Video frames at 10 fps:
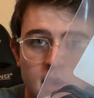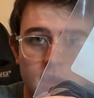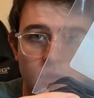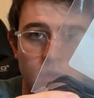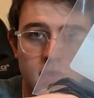
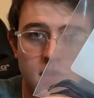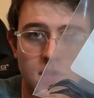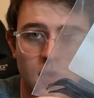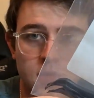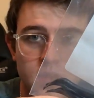The rest is
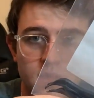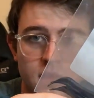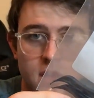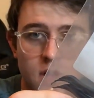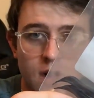
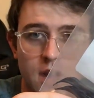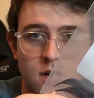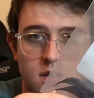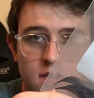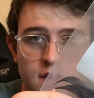RTV, gray
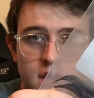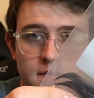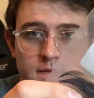RTV.